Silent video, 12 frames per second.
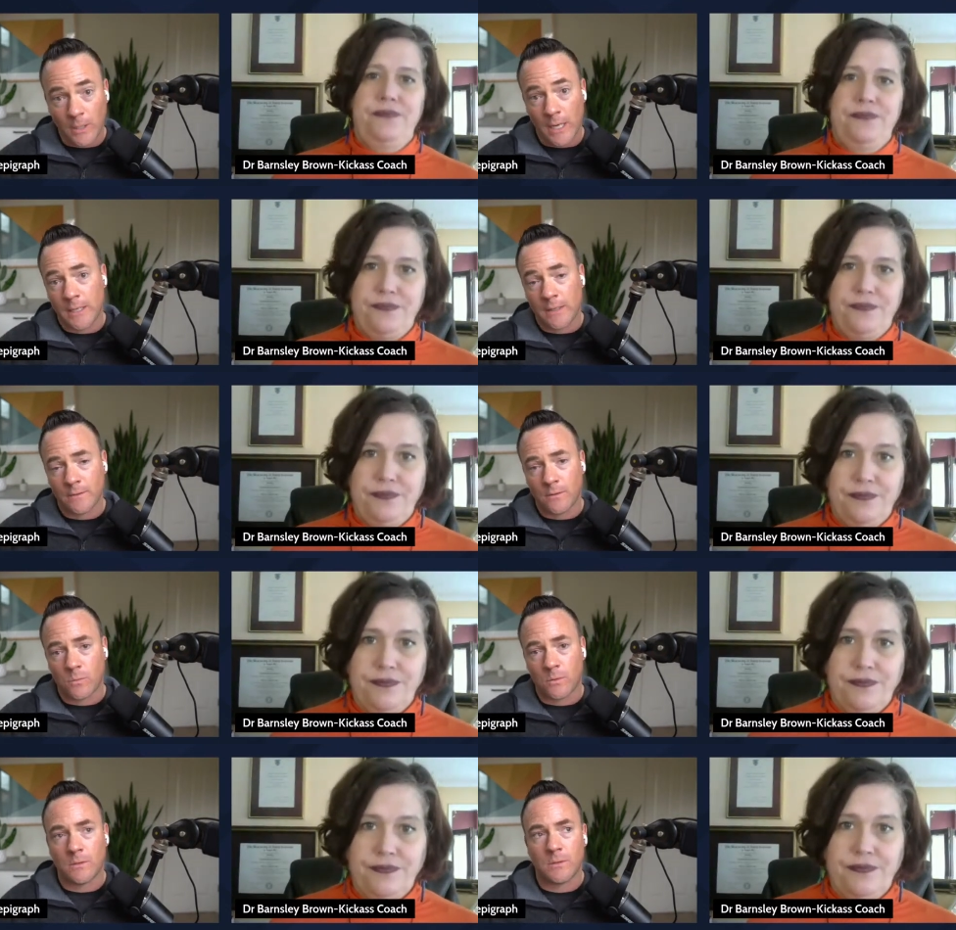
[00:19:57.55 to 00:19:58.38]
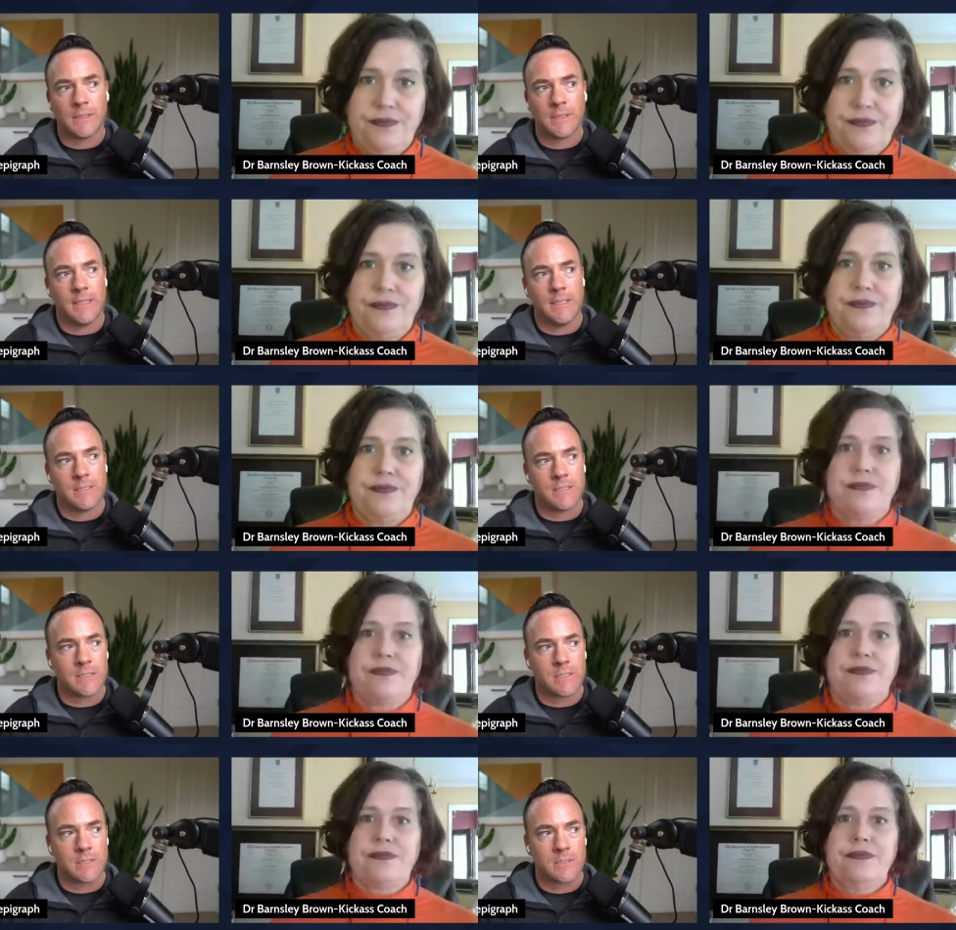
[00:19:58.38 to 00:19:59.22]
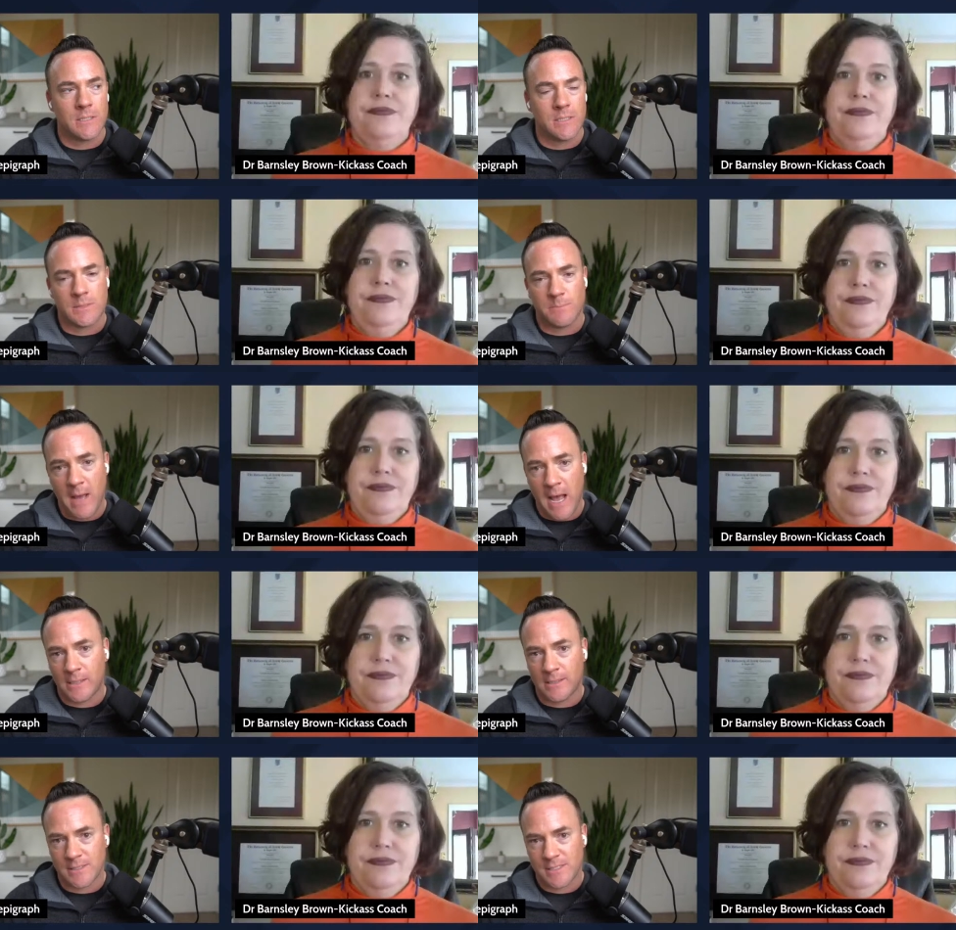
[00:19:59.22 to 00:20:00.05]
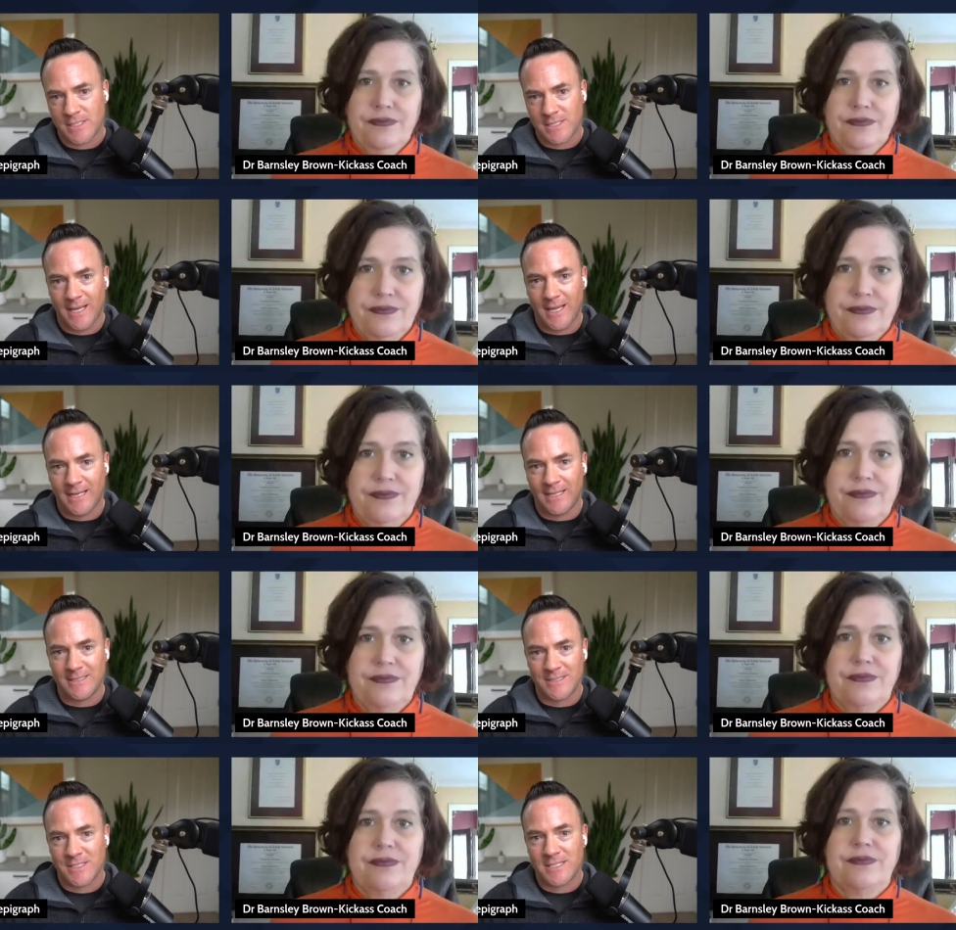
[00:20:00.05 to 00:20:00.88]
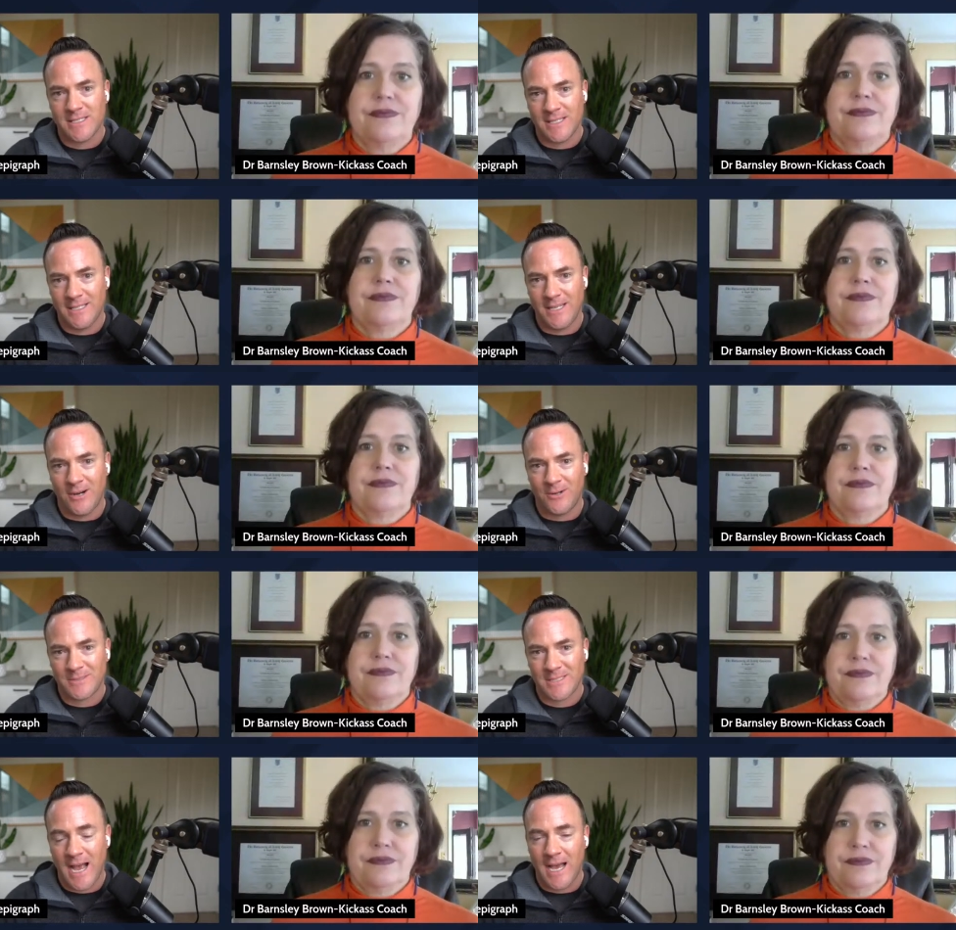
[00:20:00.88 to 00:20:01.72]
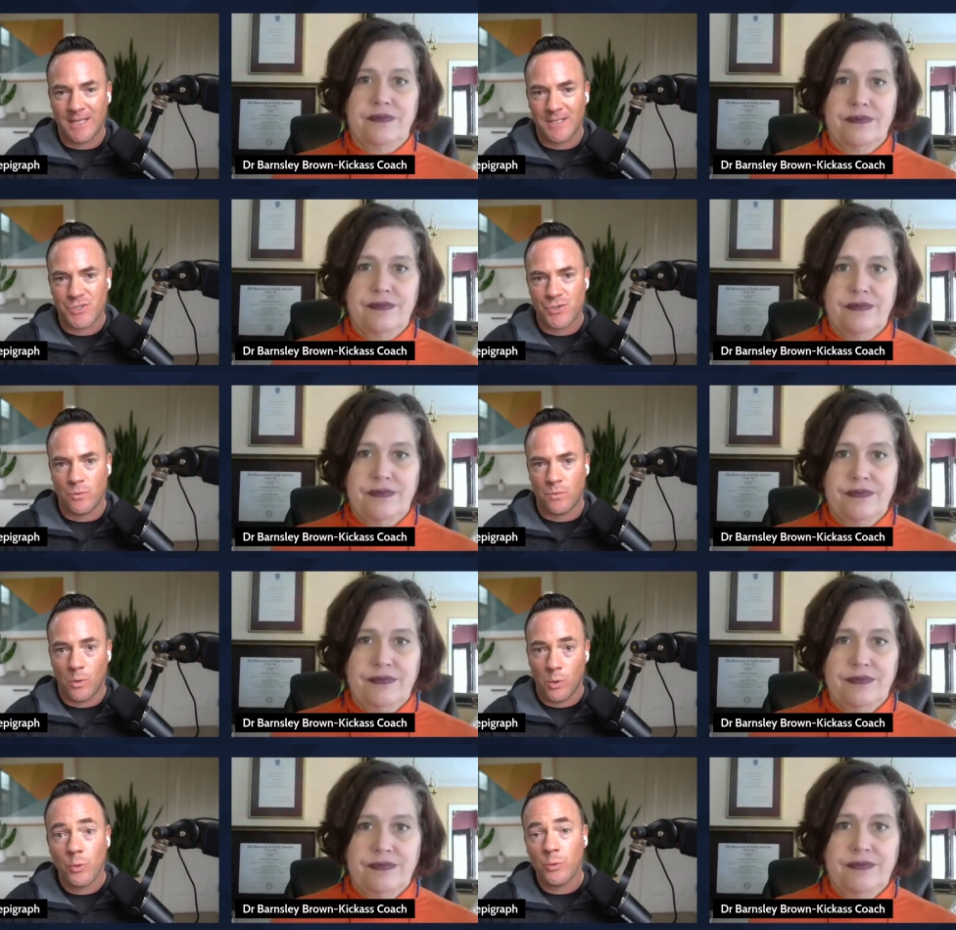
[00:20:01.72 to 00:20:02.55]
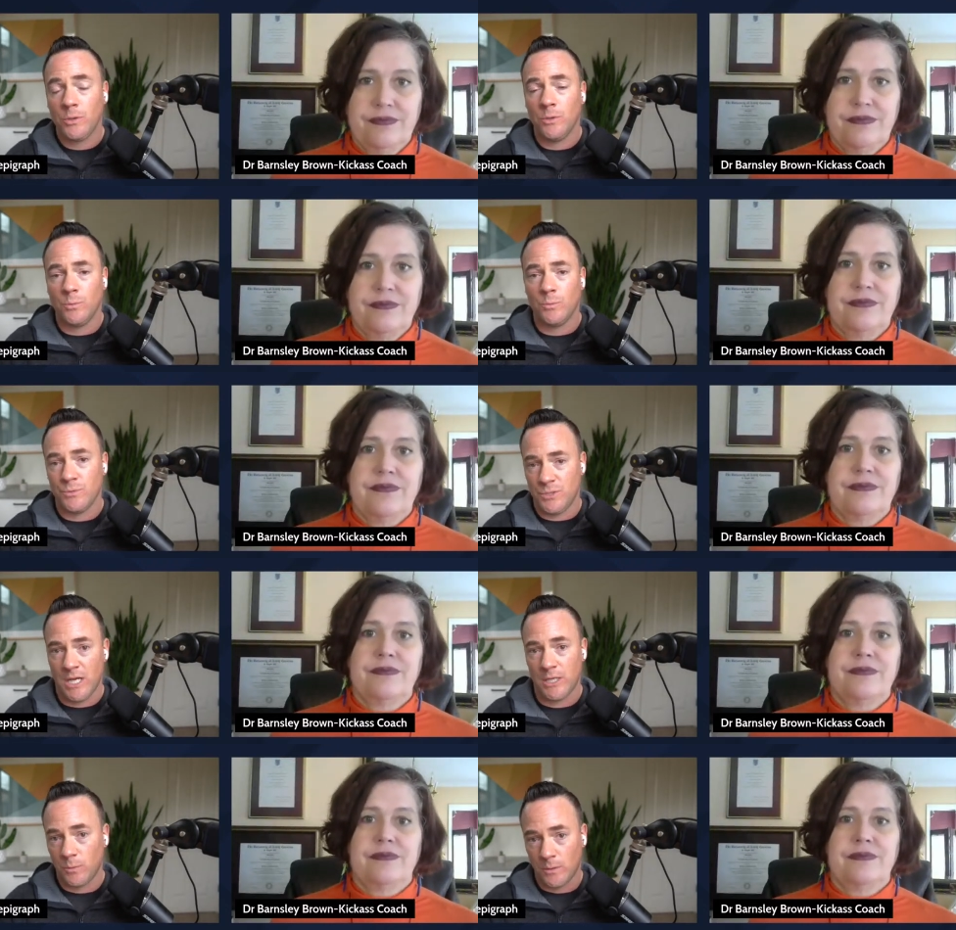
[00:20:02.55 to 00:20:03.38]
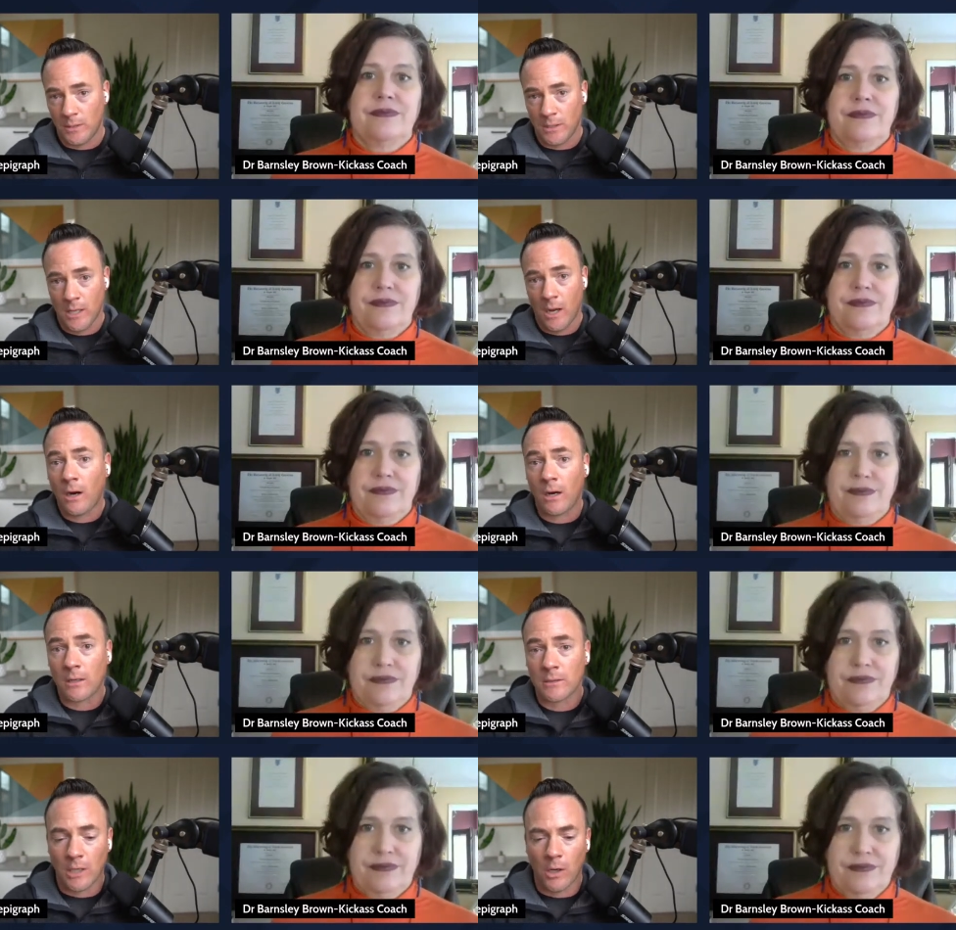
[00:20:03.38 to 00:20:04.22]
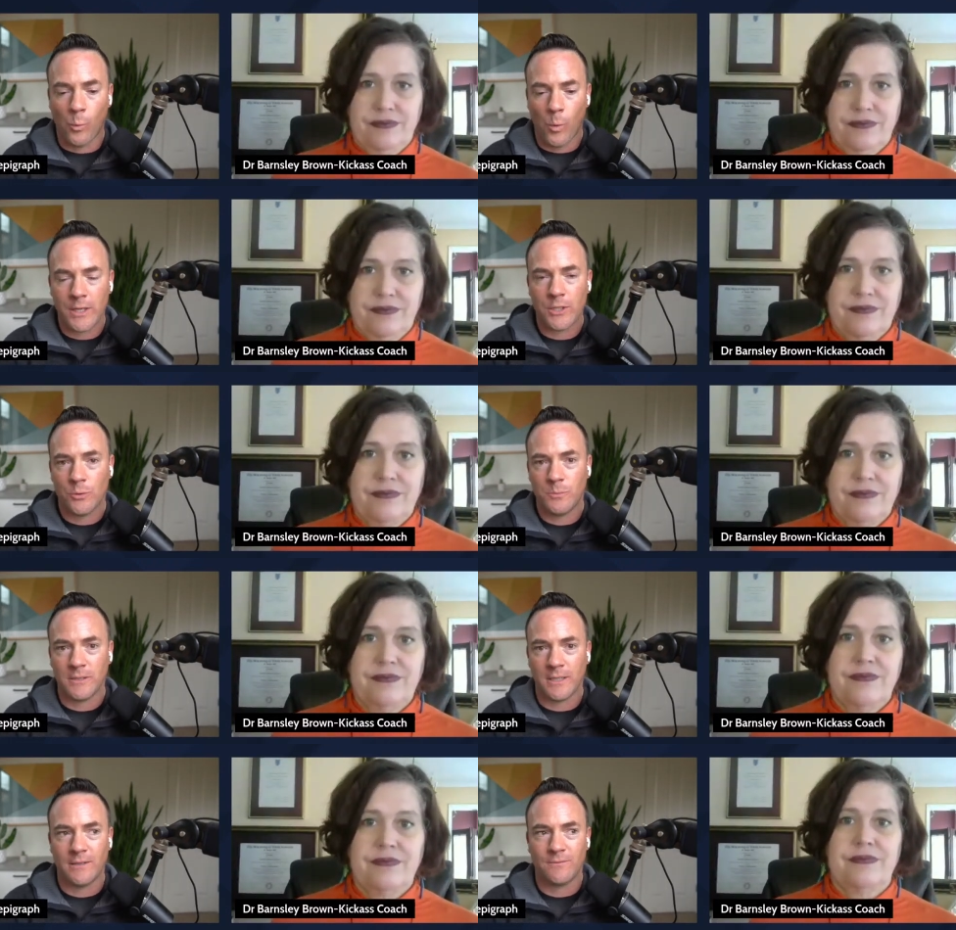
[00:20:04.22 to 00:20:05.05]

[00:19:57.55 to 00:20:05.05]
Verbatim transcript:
Speaker 1: creating in the world is is balanced and you know tied into who you genuinely are you know what you believe